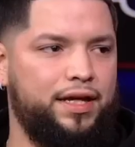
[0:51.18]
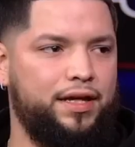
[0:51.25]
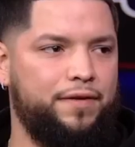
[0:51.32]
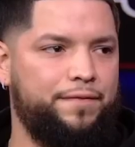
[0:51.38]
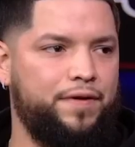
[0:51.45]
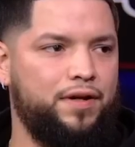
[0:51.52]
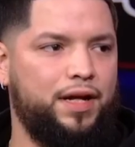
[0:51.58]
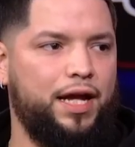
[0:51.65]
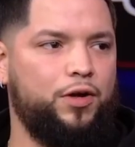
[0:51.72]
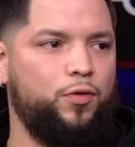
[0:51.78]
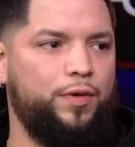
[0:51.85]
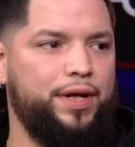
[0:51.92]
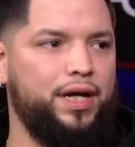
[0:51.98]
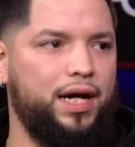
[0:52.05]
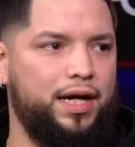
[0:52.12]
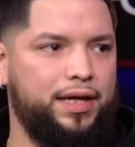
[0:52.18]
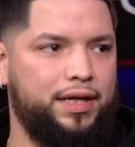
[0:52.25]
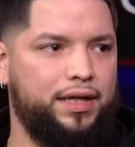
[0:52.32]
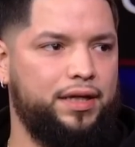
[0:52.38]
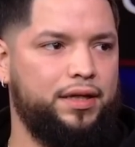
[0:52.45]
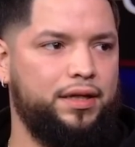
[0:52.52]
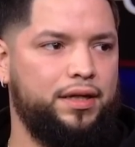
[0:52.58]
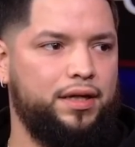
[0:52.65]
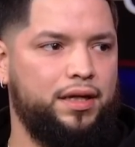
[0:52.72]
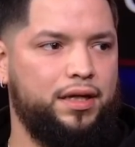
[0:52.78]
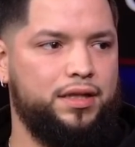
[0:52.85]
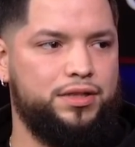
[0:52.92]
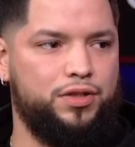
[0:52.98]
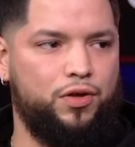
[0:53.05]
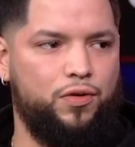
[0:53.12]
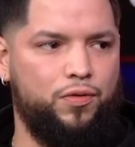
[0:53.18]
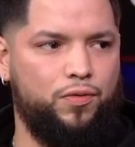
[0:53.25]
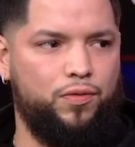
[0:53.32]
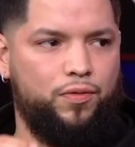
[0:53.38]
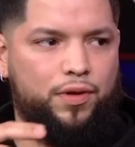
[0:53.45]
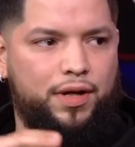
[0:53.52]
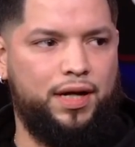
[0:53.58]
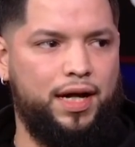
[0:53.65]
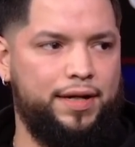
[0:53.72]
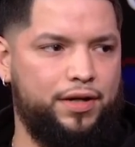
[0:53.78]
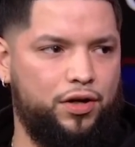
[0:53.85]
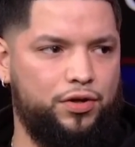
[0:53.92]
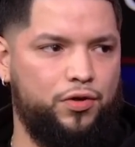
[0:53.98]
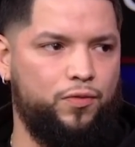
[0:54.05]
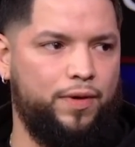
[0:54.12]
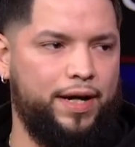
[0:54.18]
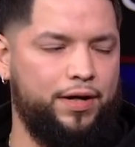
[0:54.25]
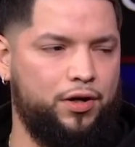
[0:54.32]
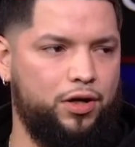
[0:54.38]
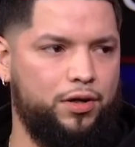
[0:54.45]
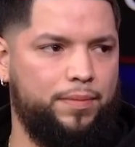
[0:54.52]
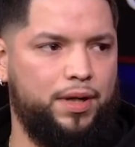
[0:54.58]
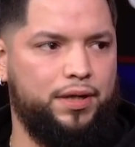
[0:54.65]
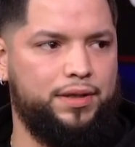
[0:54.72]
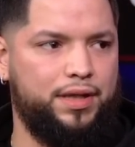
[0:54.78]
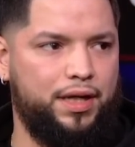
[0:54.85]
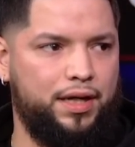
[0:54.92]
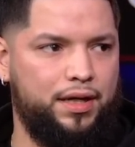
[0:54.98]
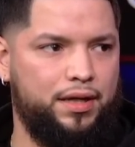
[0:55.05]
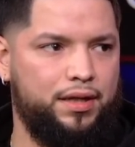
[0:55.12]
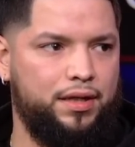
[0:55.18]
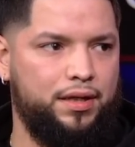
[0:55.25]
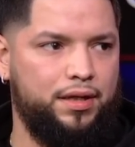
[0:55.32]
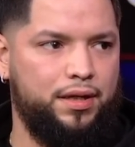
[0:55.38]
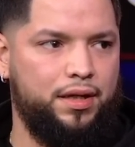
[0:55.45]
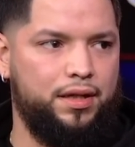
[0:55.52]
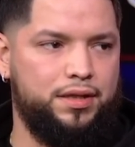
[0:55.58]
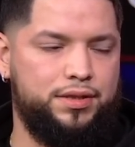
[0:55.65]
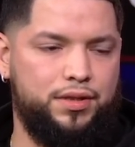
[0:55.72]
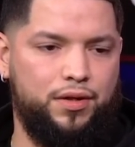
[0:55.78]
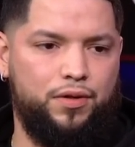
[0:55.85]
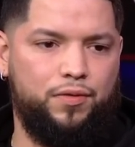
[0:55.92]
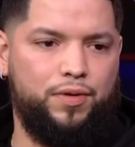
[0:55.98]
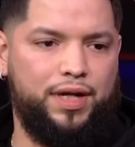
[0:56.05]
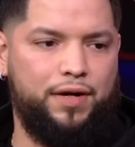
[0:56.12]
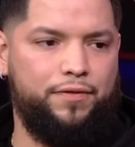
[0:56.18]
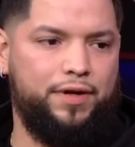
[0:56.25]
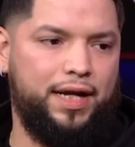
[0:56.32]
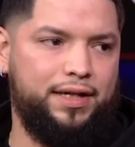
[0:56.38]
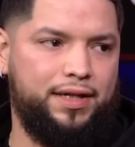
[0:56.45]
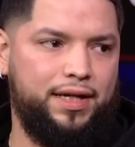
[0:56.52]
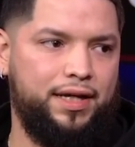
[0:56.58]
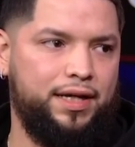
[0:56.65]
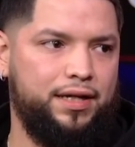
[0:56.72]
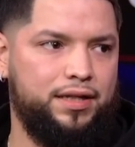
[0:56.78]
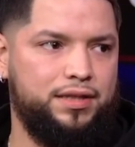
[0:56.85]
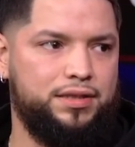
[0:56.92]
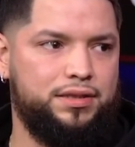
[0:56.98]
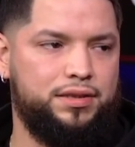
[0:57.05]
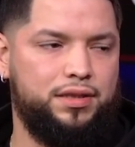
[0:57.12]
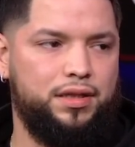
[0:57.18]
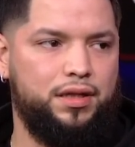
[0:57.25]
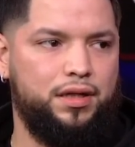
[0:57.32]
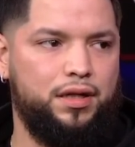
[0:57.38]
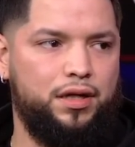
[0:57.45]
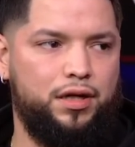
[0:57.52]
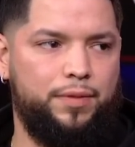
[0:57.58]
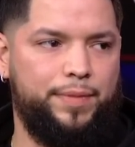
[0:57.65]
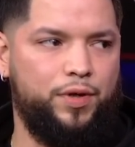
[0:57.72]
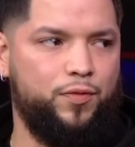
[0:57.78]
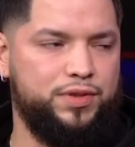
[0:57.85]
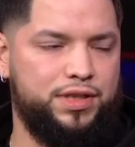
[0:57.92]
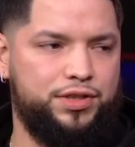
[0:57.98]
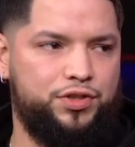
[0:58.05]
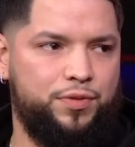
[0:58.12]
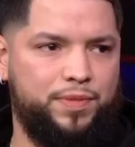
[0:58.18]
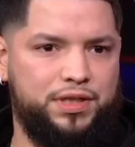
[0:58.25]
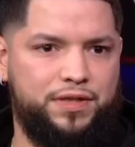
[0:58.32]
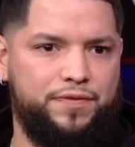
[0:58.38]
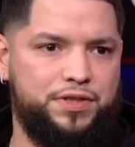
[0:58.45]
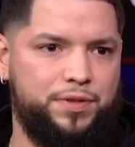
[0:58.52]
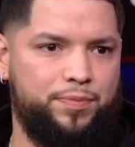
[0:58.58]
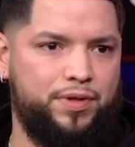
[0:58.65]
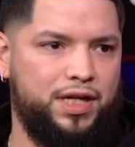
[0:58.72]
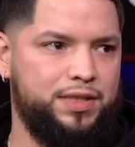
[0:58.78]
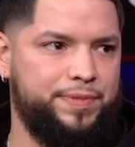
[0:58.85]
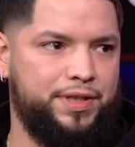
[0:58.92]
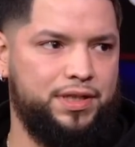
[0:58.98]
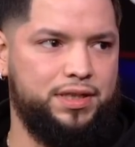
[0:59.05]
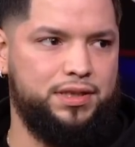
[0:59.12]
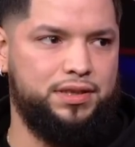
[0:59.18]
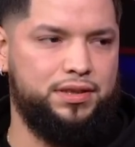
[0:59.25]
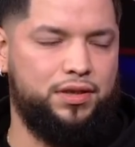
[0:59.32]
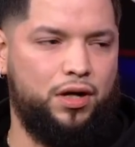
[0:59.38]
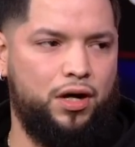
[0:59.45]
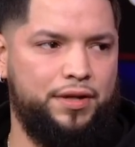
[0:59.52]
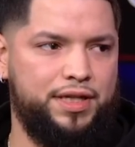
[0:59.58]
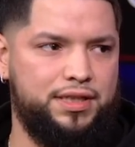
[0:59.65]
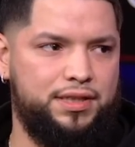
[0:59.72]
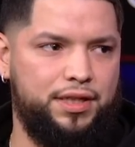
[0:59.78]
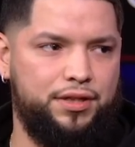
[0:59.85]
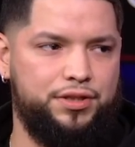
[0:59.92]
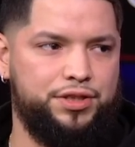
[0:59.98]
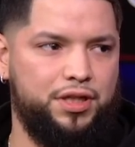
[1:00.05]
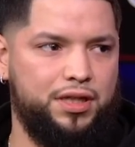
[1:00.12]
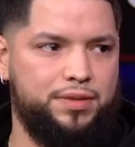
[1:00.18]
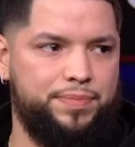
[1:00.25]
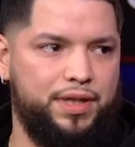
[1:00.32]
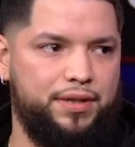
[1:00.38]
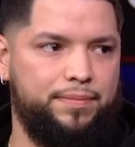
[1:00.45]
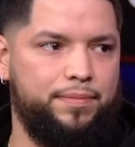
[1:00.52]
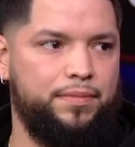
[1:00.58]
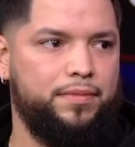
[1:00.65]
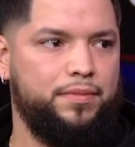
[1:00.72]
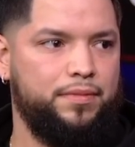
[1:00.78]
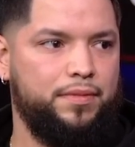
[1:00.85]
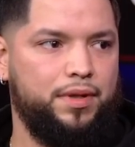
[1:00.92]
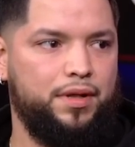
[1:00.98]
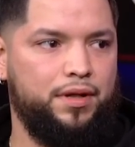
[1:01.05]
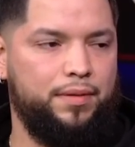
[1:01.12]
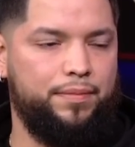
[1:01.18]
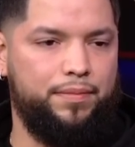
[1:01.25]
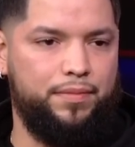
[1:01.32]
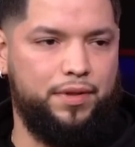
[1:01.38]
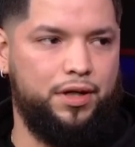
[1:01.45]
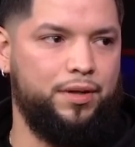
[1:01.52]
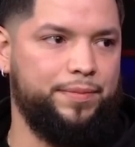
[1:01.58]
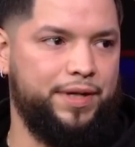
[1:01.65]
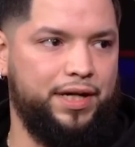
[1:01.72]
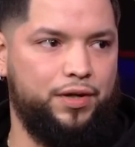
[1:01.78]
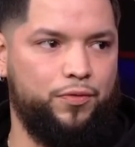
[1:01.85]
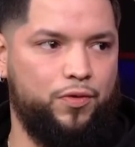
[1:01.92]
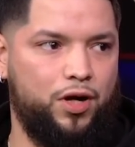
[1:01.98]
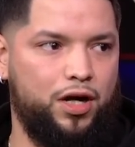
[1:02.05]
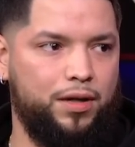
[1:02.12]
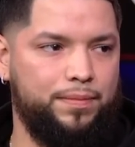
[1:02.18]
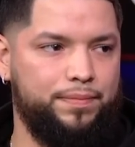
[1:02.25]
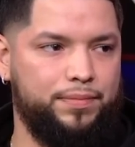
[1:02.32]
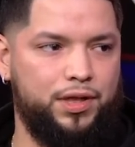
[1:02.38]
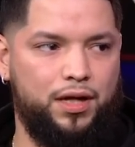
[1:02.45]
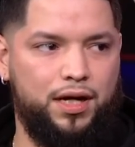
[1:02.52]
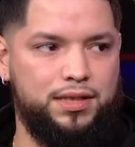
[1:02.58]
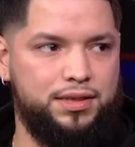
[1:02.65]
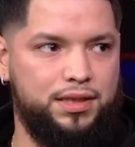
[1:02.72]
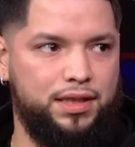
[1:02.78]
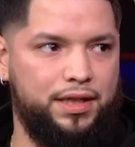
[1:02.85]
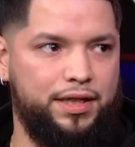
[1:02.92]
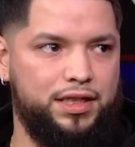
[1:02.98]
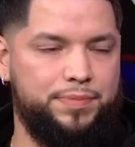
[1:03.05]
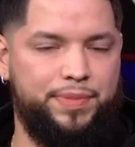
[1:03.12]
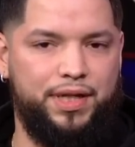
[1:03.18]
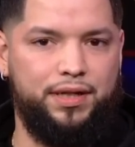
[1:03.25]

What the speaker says: hit, it felt like we got hit. So we're kind of on the radar about that. So whenever they did hit us, it wasn't too much of a surprise because all these sneaker shops been getting robbed constantly. It's